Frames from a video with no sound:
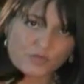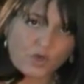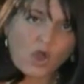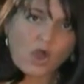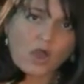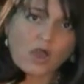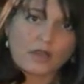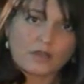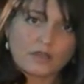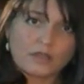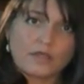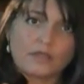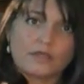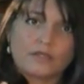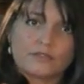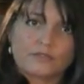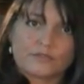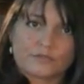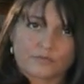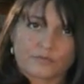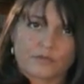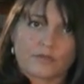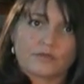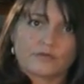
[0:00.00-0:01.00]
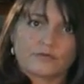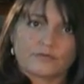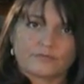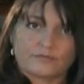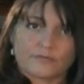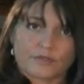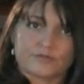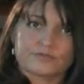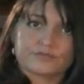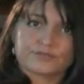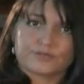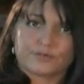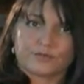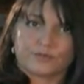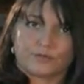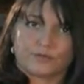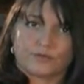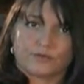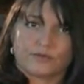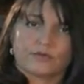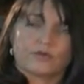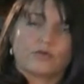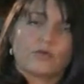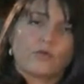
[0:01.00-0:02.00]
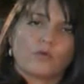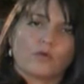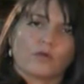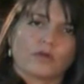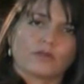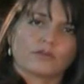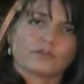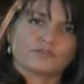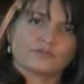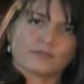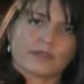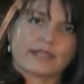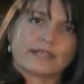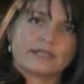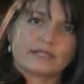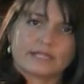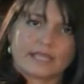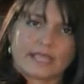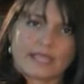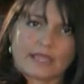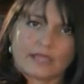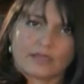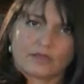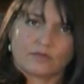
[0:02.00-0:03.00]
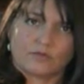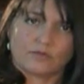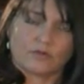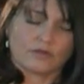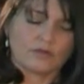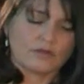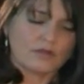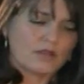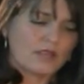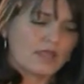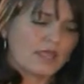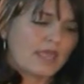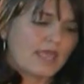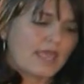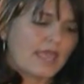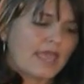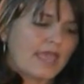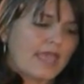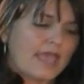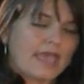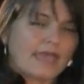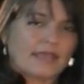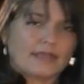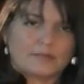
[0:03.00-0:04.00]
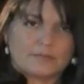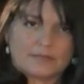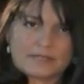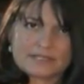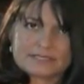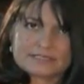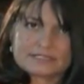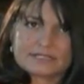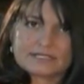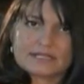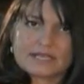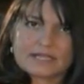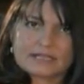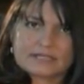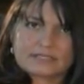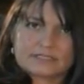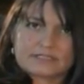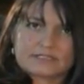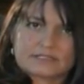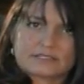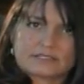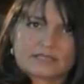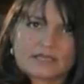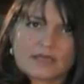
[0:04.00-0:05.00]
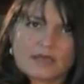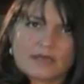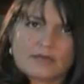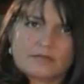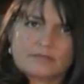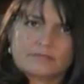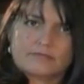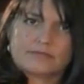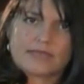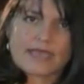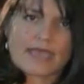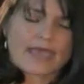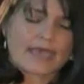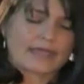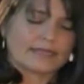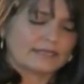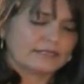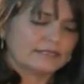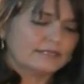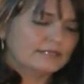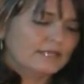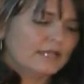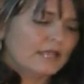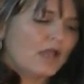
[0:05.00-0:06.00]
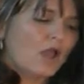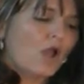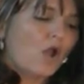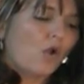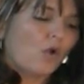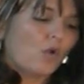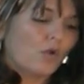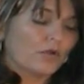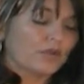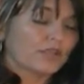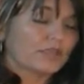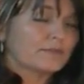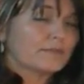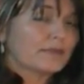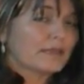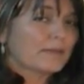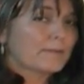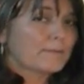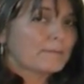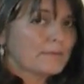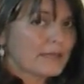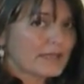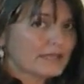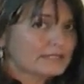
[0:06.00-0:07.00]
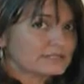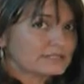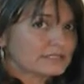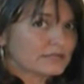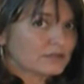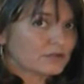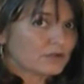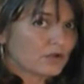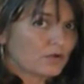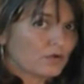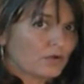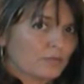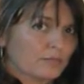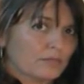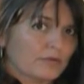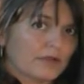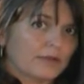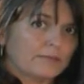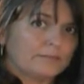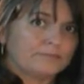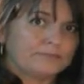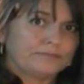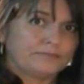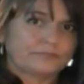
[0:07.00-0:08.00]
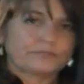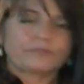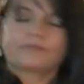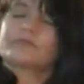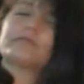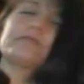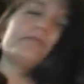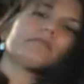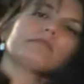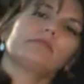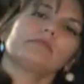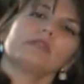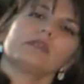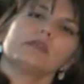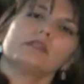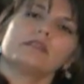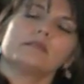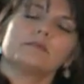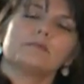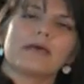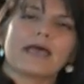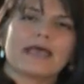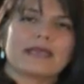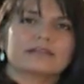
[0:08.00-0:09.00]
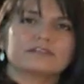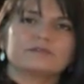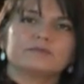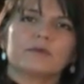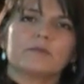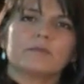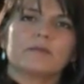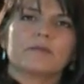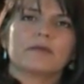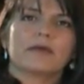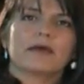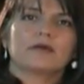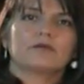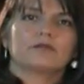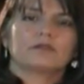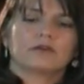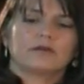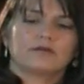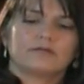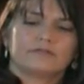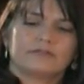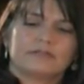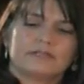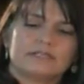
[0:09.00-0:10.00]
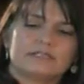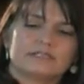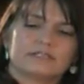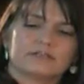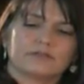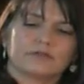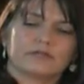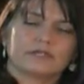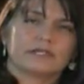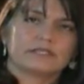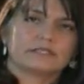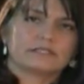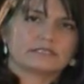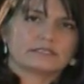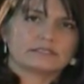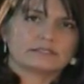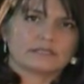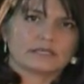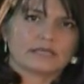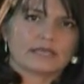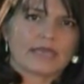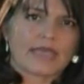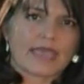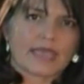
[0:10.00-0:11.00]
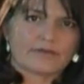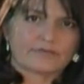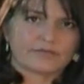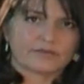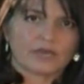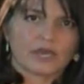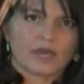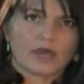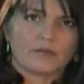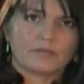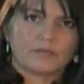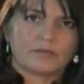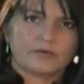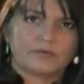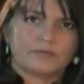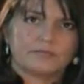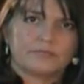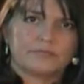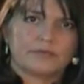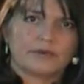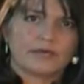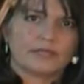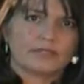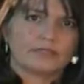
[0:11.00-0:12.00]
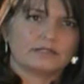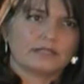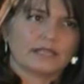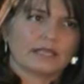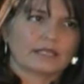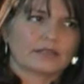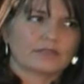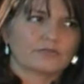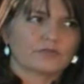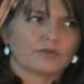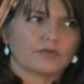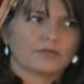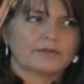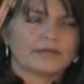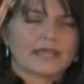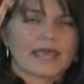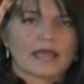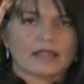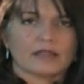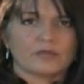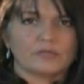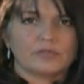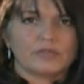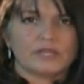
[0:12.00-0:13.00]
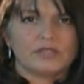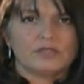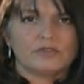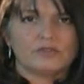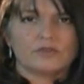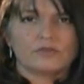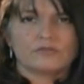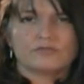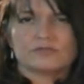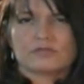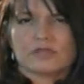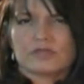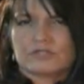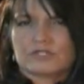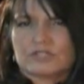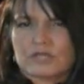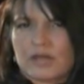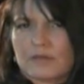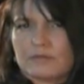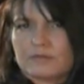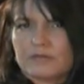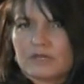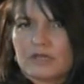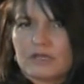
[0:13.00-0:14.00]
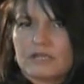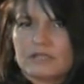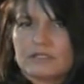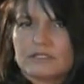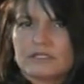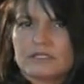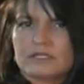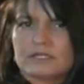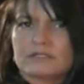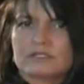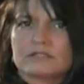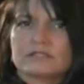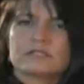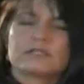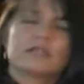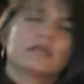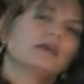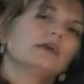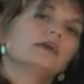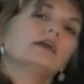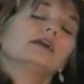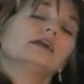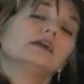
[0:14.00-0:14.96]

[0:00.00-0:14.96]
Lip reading: thawed frozen corn or drained canned corn, and it makes a nice add-in. Or you can make Mexican cornbread. The maximum amount of these ingredients is a half cup, but like throw in jalapenos, chopped onions,